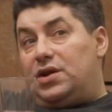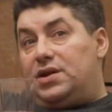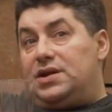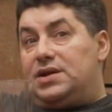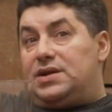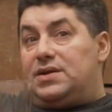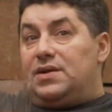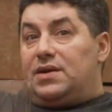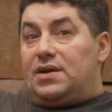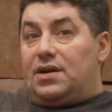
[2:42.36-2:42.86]

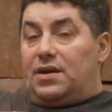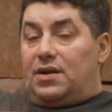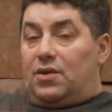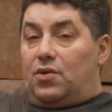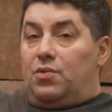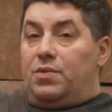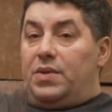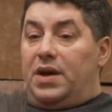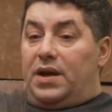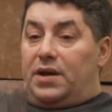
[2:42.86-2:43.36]
idea
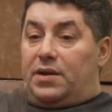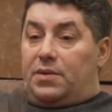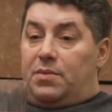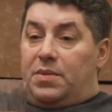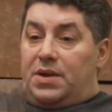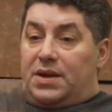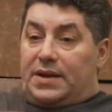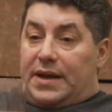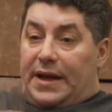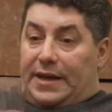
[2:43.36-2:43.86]

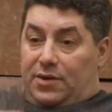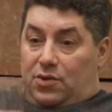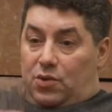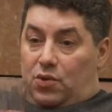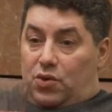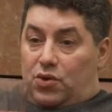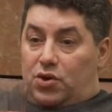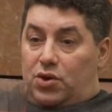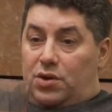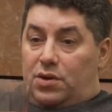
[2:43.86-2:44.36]
considers
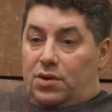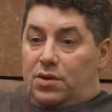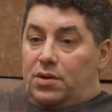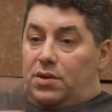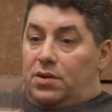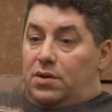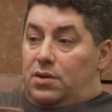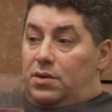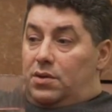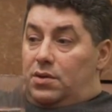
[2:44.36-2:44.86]
you
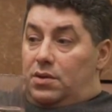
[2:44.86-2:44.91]
are